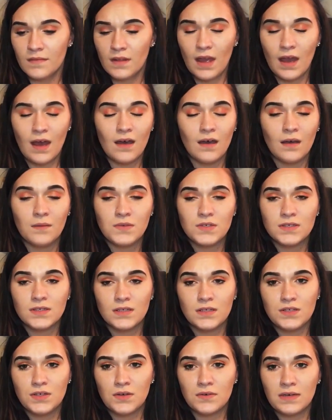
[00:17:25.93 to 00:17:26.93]
yeah, I'm just
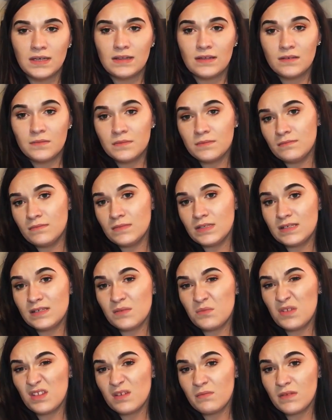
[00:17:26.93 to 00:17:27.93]
going to donate them to
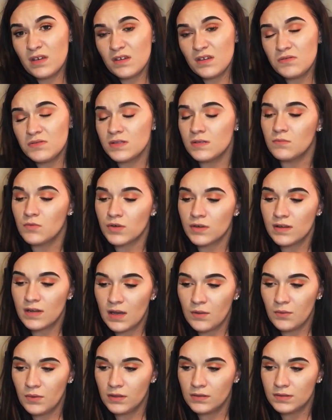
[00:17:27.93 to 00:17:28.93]
someone that might use them more than
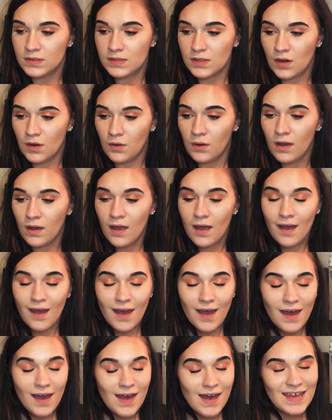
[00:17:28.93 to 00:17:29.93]
I will. So
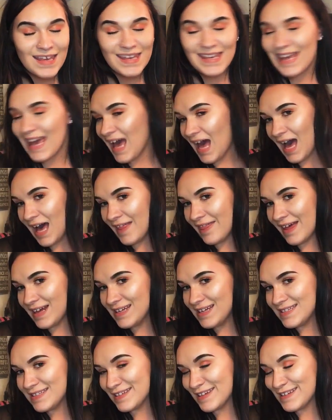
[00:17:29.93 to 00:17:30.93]
yeah, that
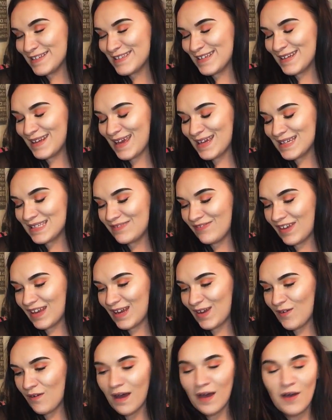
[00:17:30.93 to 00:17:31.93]
is today's
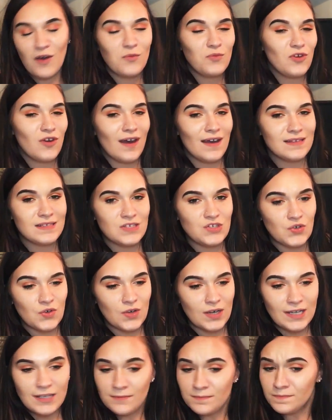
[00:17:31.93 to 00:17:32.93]
video. I hope you guys
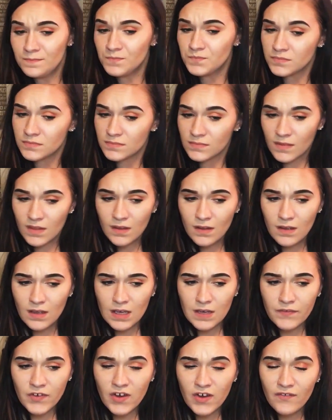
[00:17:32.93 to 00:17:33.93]
enjoyed.
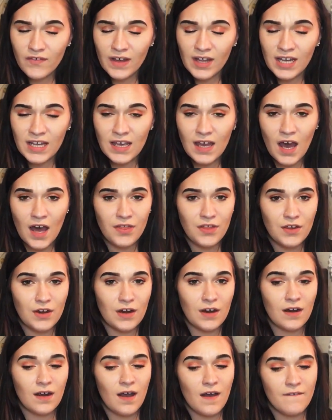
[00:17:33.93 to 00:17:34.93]
If you have any
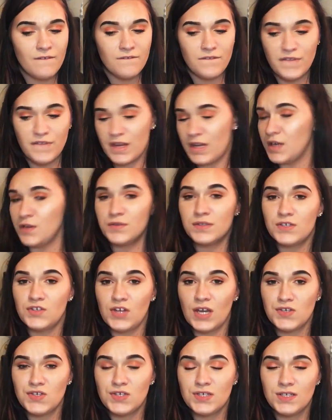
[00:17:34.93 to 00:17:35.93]
other video
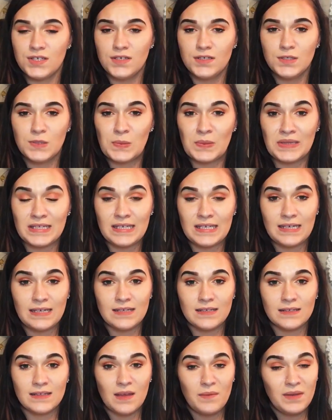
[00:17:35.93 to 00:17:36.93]
suggestions,
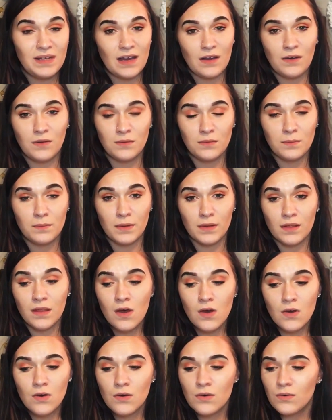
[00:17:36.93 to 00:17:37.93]
please let me down
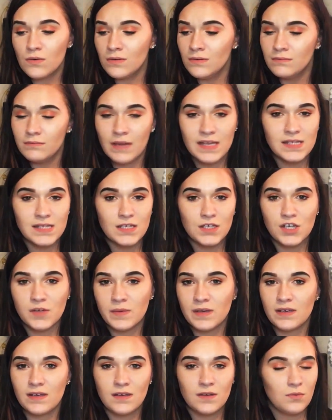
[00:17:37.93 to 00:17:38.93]
below, message
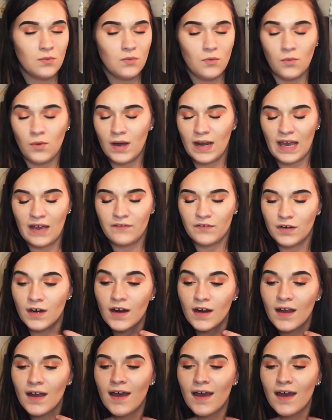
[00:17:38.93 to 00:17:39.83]
me, whatever.